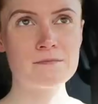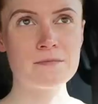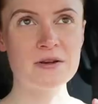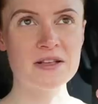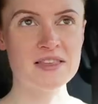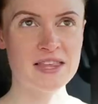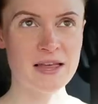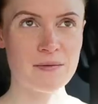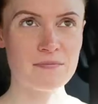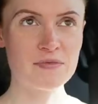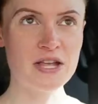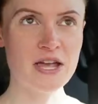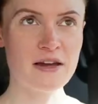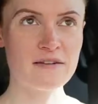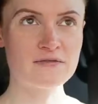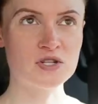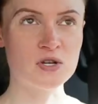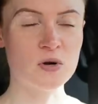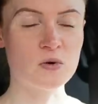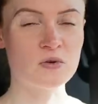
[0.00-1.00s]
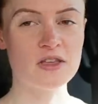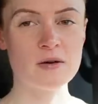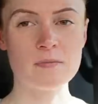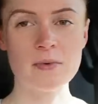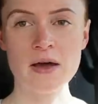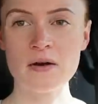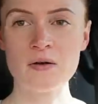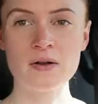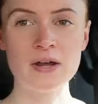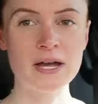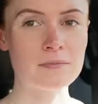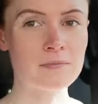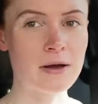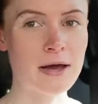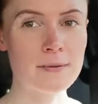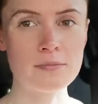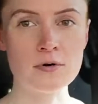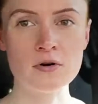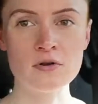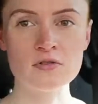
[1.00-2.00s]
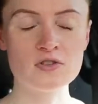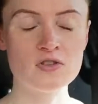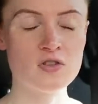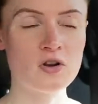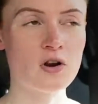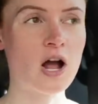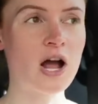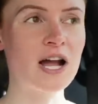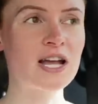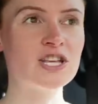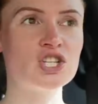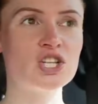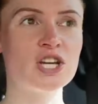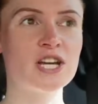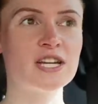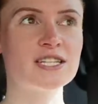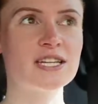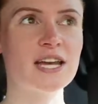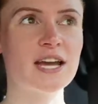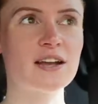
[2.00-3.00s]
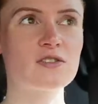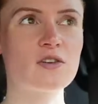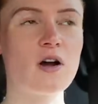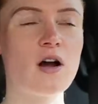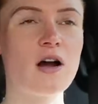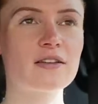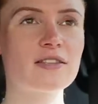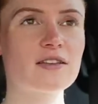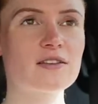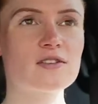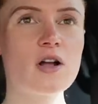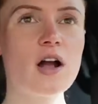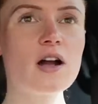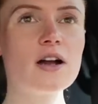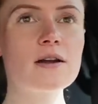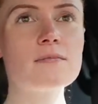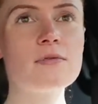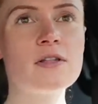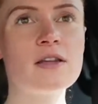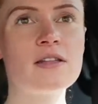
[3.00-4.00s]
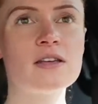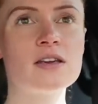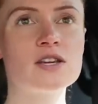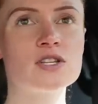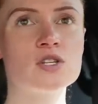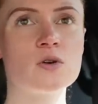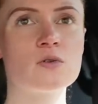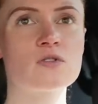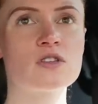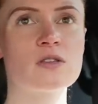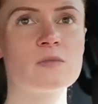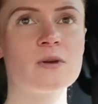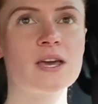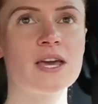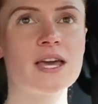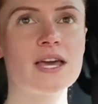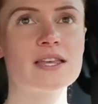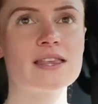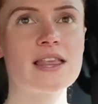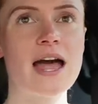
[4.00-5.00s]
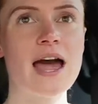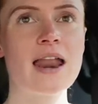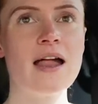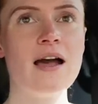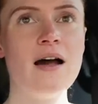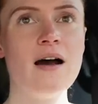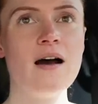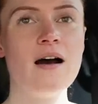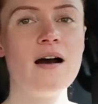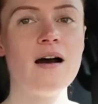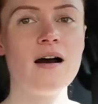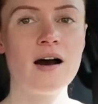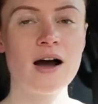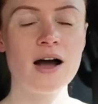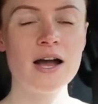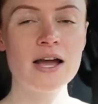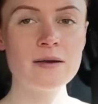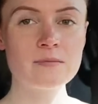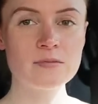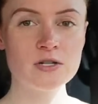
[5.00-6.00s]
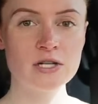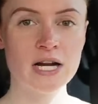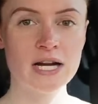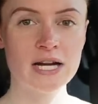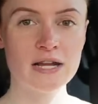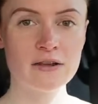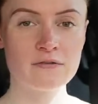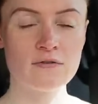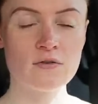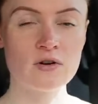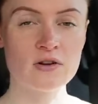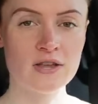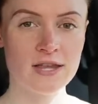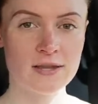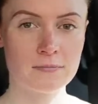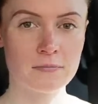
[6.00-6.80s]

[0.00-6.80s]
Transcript: But something I've joked about in my posts on IG and TikTok that's not completely a joke to me is that I am training for this